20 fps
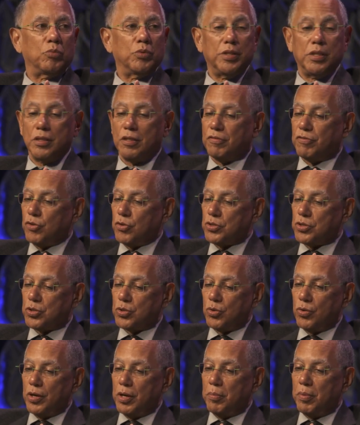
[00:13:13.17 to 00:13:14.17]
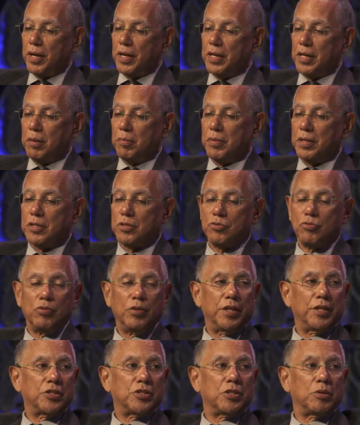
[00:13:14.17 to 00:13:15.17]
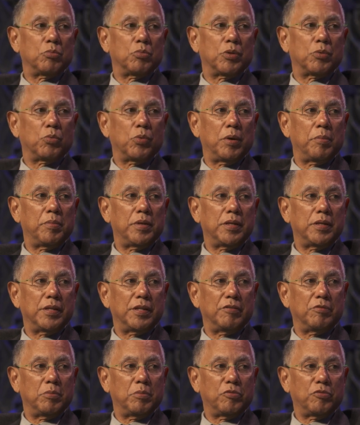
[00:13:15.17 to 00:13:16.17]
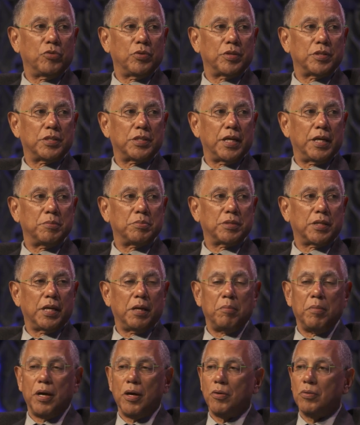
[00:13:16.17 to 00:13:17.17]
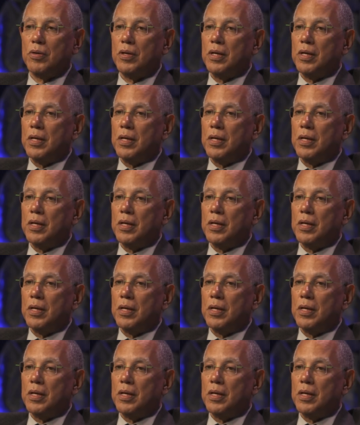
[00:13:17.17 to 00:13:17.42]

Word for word: We did the first story about him and his relationship with women, even before the tapes came out.